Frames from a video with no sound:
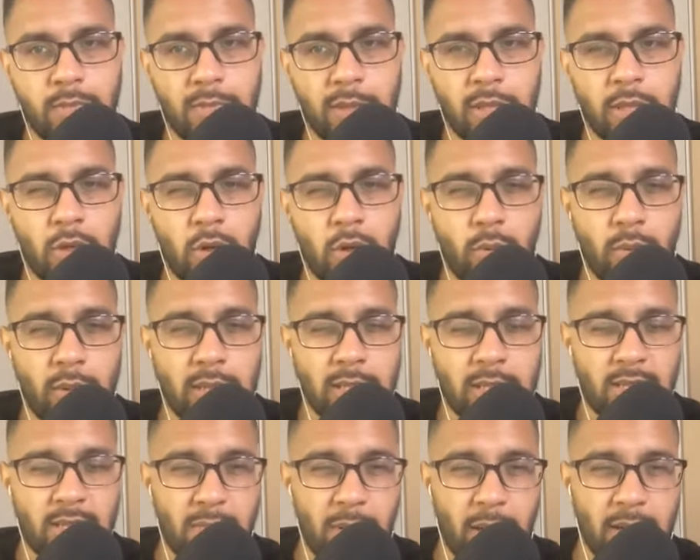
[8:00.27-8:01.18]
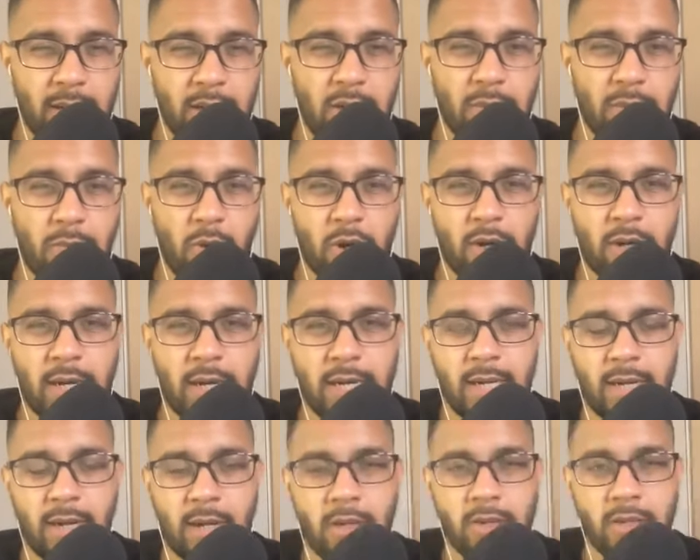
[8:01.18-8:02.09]
but you don't want to spend your marketing
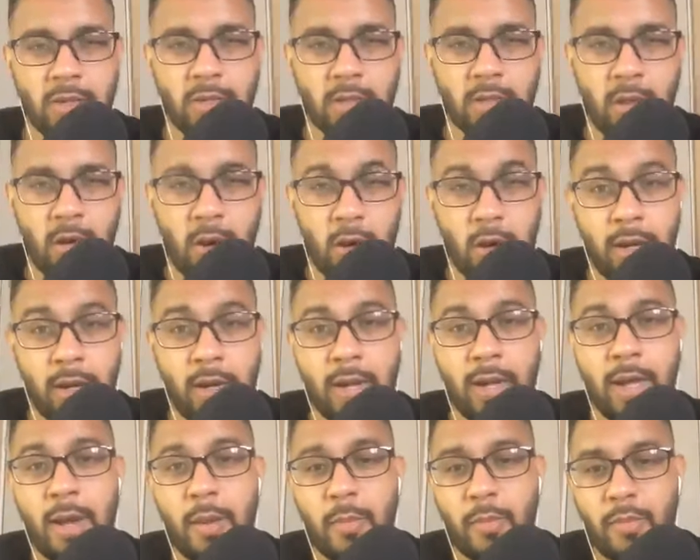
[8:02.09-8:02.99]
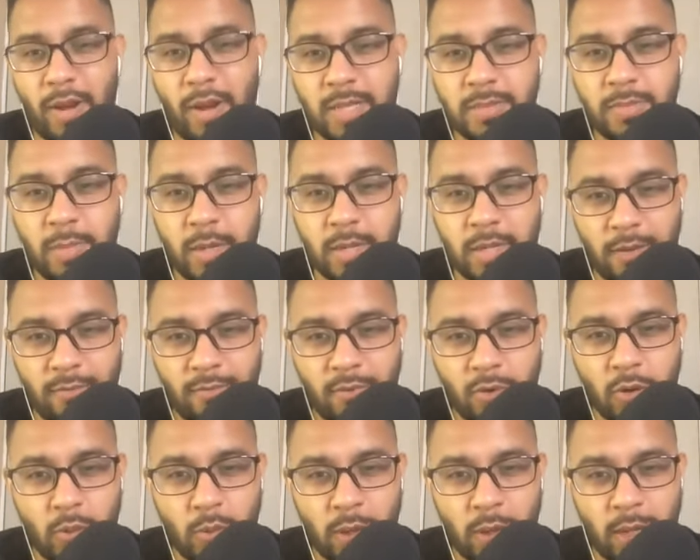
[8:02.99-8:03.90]
dollars on prospecting
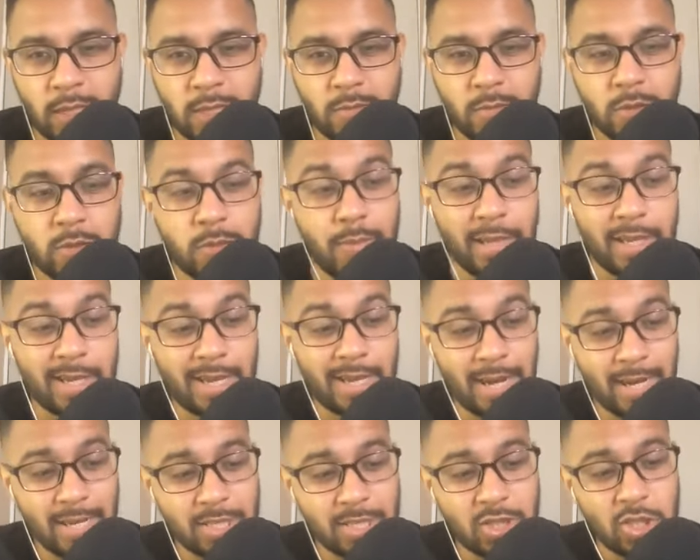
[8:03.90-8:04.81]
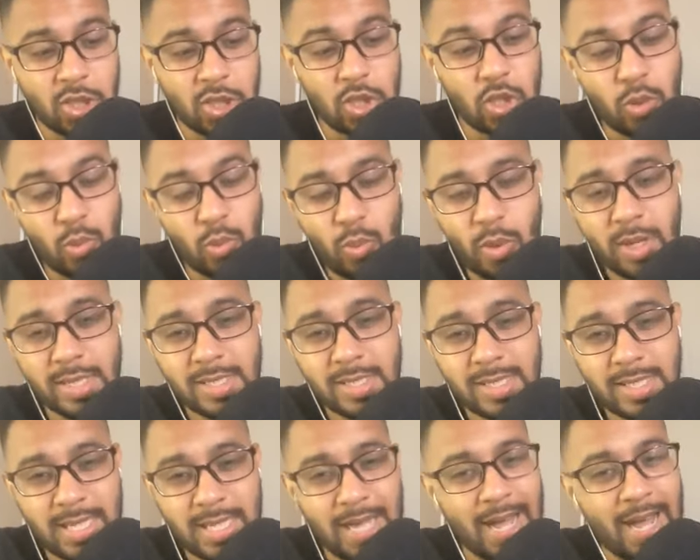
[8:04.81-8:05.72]
for new customers because you want to
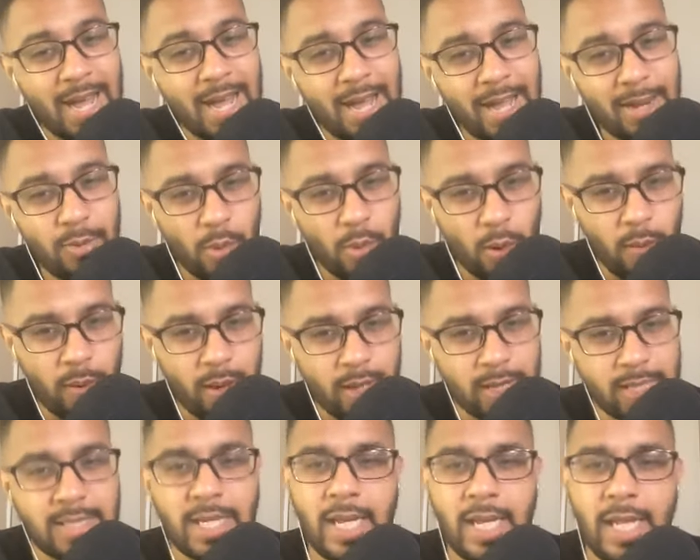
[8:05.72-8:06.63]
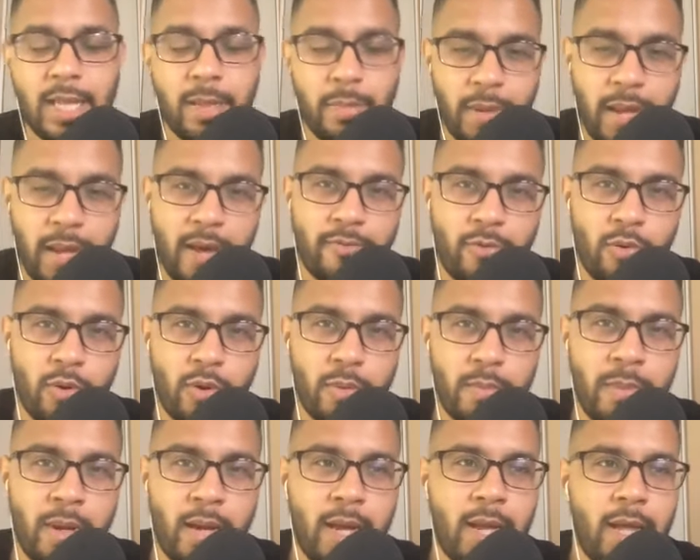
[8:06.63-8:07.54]
see a high ROAS in the
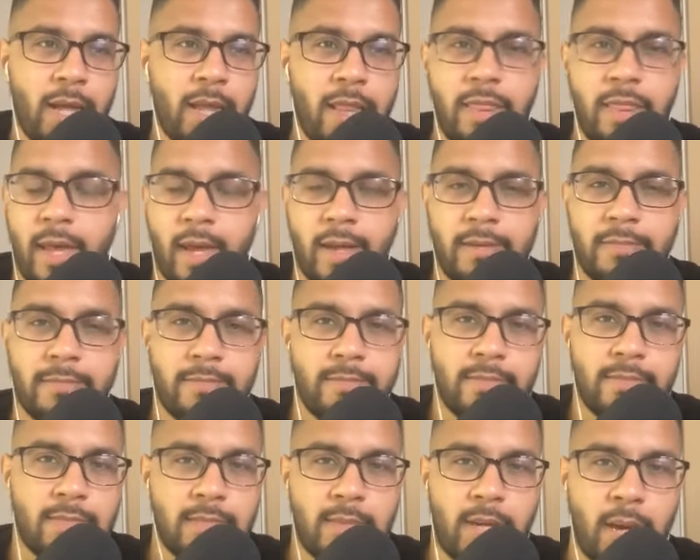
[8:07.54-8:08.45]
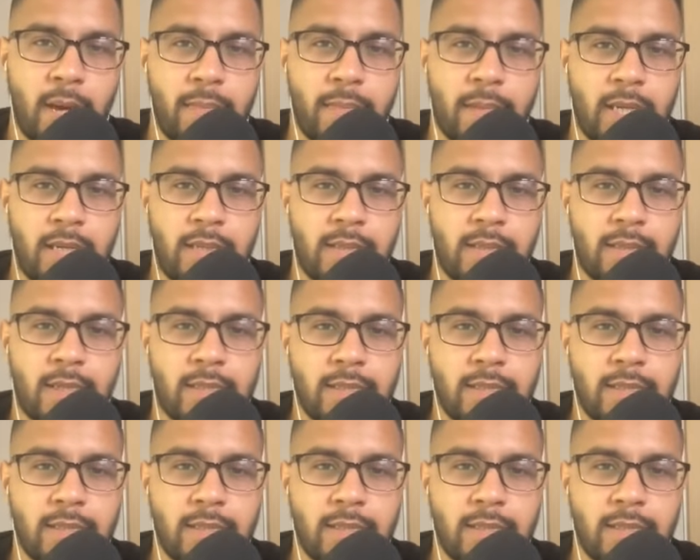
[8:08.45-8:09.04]
platform, then I mean